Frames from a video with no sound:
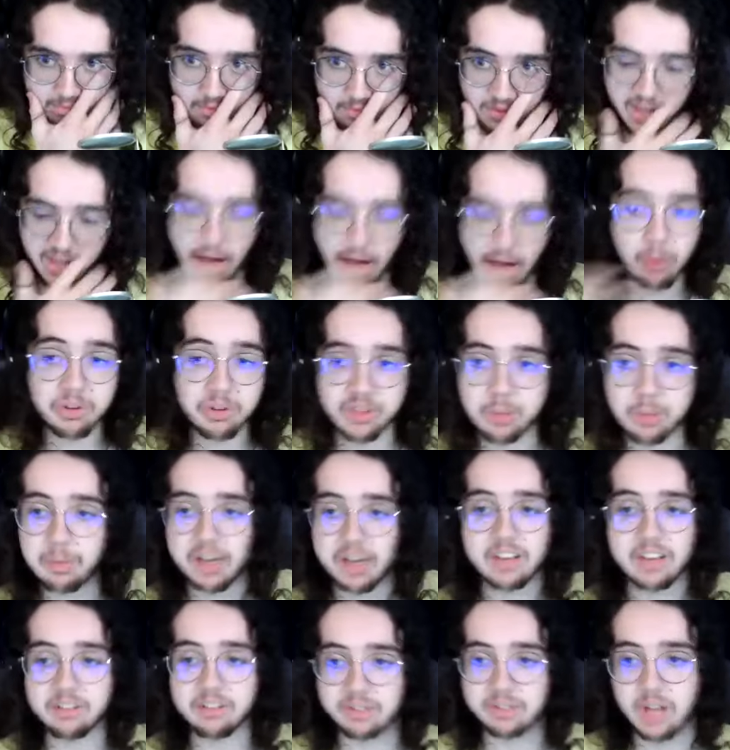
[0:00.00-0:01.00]
that was the
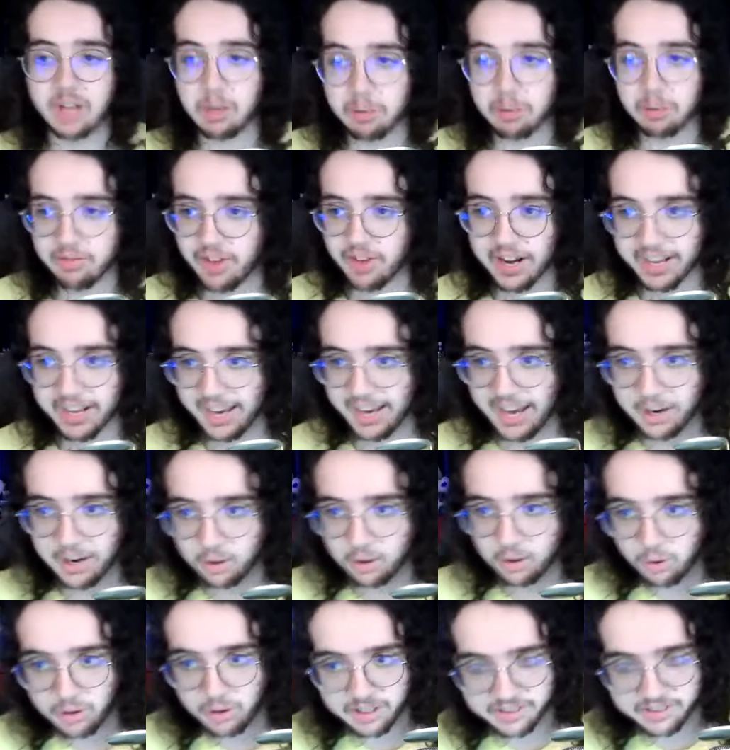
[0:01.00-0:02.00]
biggest snub of any
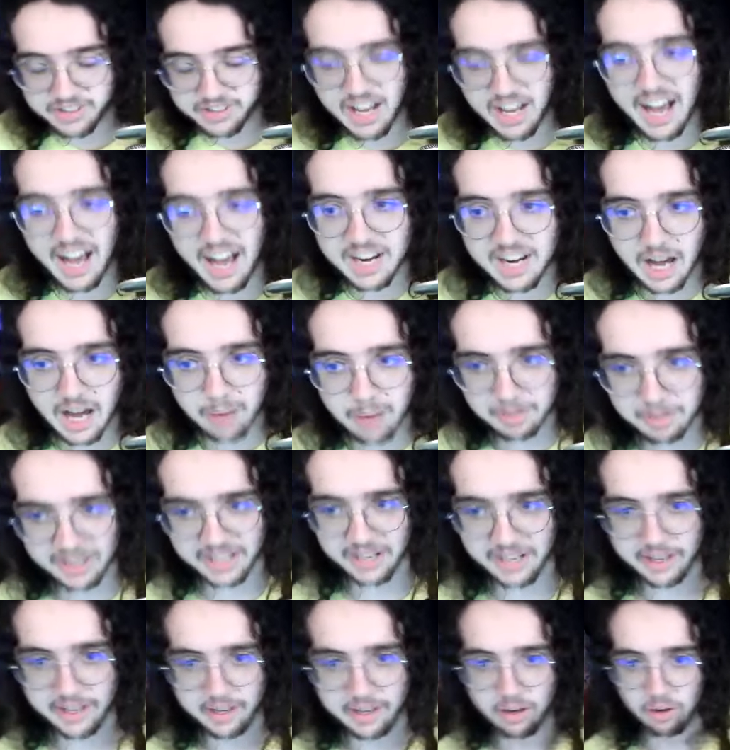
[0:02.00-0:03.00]
categories, not
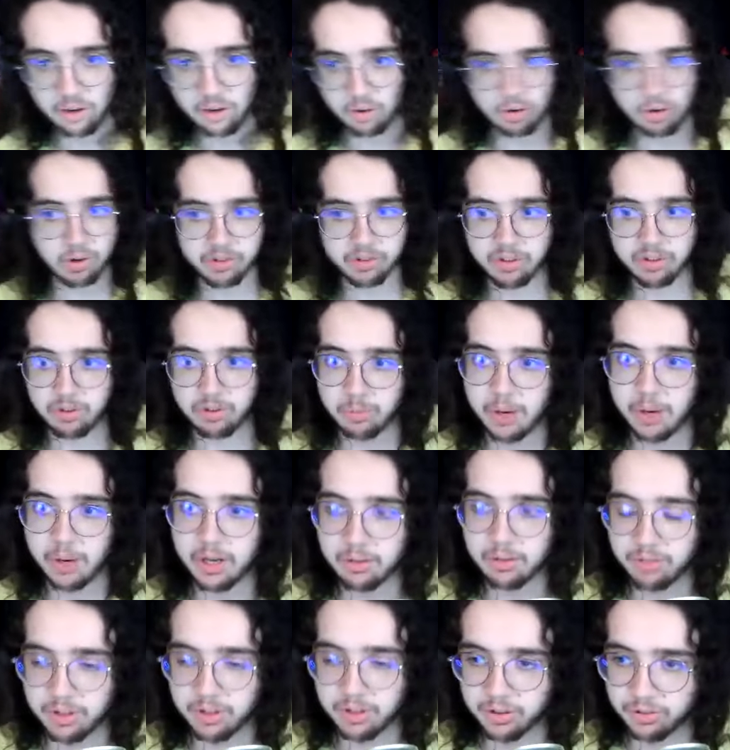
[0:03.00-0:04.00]
nominating across the
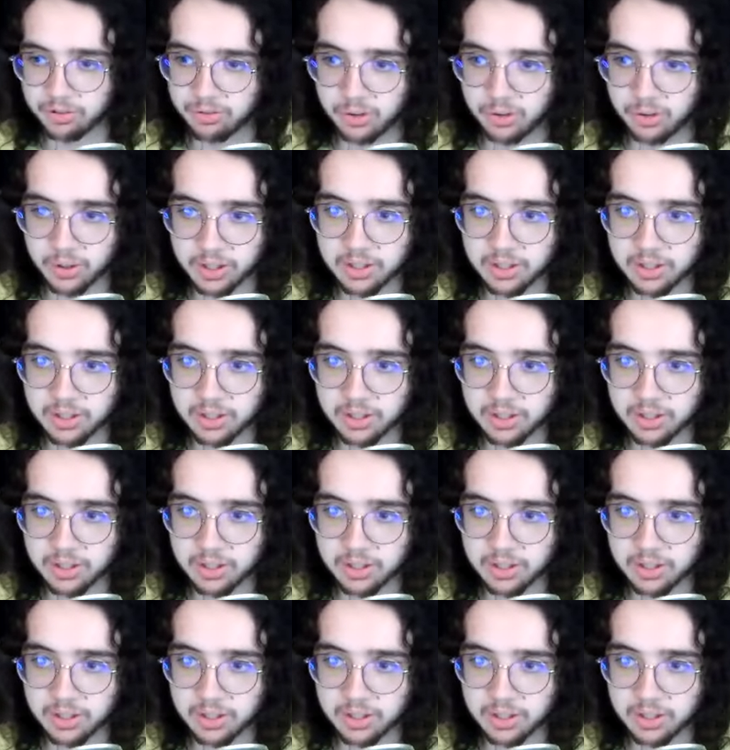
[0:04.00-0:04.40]
Spider Verse for